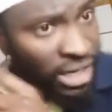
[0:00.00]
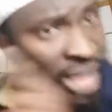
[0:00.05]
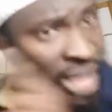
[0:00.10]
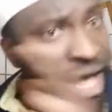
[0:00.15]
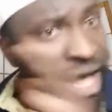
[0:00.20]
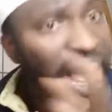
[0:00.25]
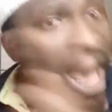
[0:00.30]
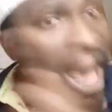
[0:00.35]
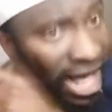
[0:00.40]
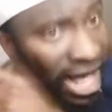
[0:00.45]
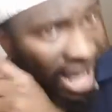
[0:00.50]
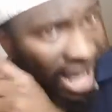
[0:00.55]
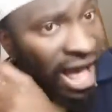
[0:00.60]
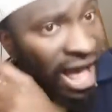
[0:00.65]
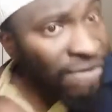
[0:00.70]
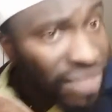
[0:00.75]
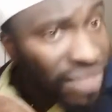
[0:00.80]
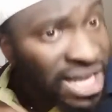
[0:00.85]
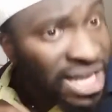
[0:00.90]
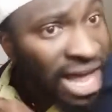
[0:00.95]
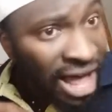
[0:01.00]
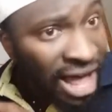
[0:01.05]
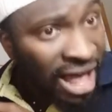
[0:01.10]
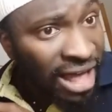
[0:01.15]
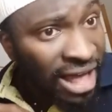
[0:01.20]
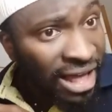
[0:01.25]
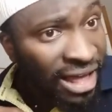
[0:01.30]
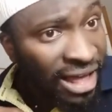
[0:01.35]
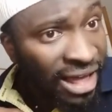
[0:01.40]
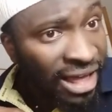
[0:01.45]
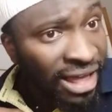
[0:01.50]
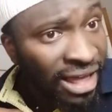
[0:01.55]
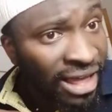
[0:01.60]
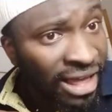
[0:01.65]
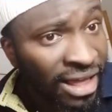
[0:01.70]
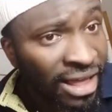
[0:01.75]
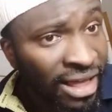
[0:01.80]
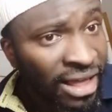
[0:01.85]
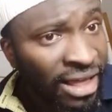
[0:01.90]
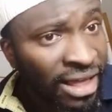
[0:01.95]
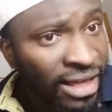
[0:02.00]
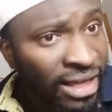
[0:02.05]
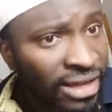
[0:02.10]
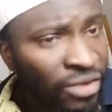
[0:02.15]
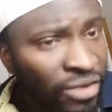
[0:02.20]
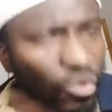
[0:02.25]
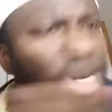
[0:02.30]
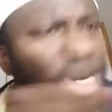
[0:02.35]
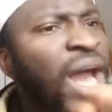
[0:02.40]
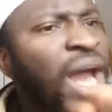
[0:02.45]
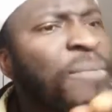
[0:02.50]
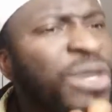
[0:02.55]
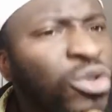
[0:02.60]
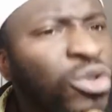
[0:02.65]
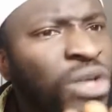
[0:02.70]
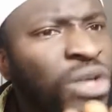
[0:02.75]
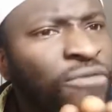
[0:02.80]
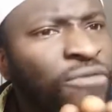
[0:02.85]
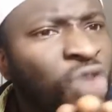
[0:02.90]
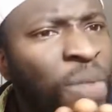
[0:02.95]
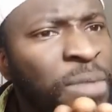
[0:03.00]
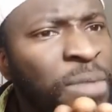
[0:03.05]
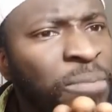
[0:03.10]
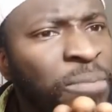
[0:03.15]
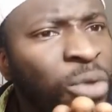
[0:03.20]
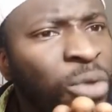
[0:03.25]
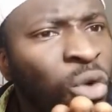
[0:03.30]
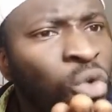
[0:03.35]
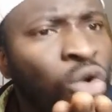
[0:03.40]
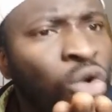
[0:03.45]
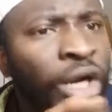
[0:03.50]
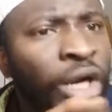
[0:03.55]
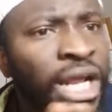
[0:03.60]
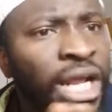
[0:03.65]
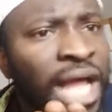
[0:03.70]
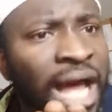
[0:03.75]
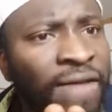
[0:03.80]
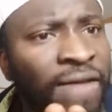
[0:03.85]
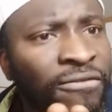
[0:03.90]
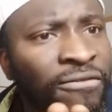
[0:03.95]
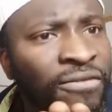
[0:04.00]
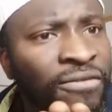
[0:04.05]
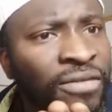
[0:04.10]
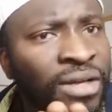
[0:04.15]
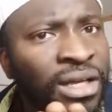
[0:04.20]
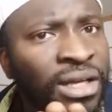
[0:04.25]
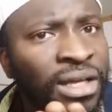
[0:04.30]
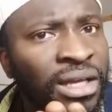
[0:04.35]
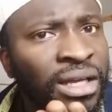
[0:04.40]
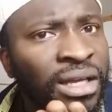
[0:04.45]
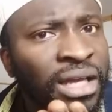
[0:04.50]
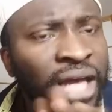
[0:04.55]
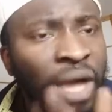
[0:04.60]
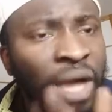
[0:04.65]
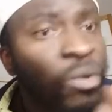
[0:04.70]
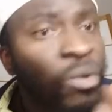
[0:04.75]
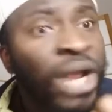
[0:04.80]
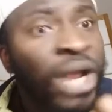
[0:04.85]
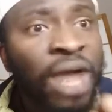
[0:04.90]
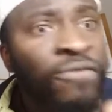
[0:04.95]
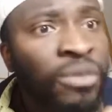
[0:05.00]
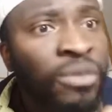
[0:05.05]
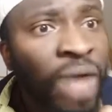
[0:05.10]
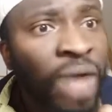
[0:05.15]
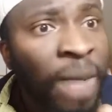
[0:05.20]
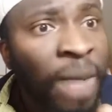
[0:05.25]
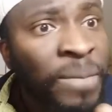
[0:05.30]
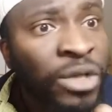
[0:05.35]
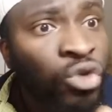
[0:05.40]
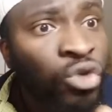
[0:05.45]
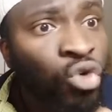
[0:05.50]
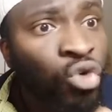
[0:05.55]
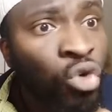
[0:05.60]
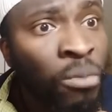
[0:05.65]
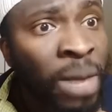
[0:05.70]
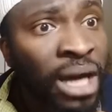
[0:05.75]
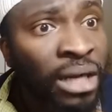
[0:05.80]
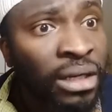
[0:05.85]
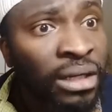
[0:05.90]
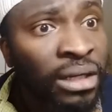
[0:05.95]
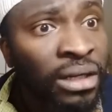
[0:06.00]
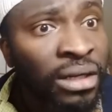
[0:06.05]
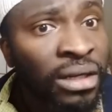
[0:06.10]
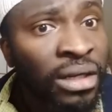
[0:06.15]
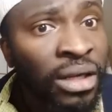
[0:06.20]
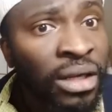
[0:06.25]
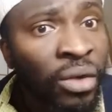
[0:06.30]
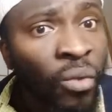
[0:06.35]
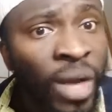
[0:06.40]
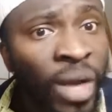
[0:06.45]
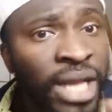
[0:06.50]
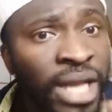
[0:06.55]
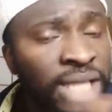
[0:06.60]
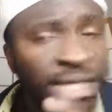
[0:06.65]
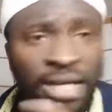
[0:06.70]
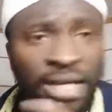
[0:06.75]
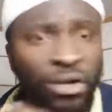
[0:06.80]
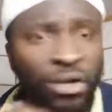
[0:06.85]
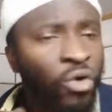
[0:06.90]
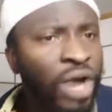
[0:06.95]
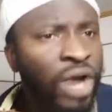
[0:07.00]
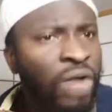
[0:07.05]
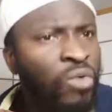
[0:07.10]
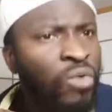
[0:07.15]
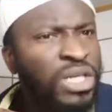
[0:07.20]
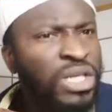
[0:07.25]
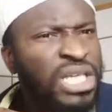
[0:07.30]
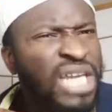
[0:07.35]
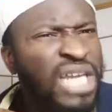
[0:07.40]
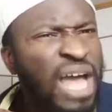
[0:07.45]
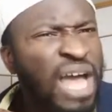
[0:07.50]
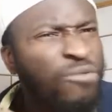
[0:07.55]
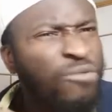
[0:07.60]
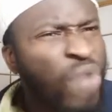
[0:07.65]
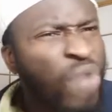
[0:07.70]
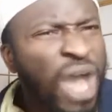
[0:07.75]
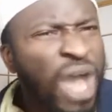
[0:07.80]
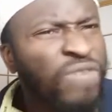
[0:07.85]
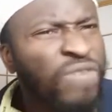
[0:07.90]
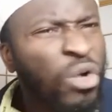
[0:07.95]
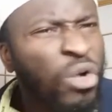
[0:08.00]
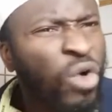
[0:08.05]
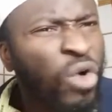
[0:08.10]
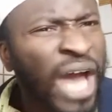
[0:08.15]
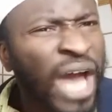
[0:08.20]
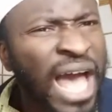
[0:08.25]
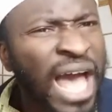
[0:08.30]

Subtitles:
Hafsa, what happened to the four people who already have? And what have happened to Umar? When he said the Quran was enough, we have the Quran.